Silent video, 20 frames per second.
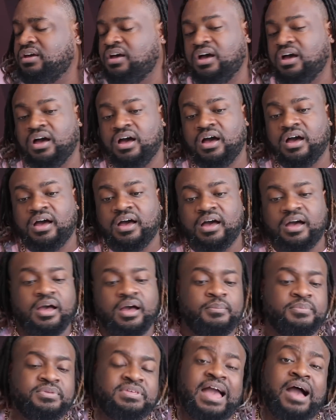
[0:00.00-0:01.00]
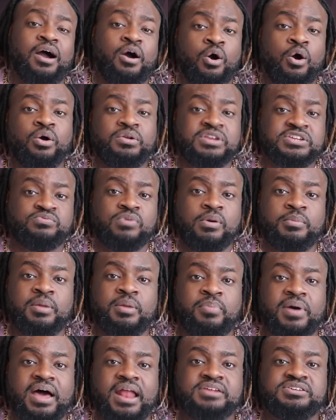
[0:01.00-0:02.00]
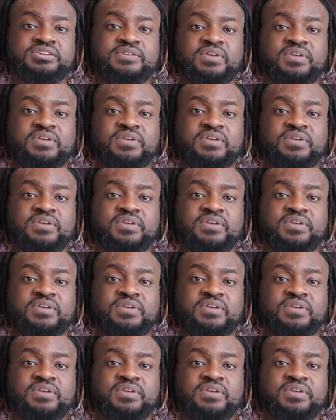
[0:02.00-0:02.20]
y'all owe this woman an apology.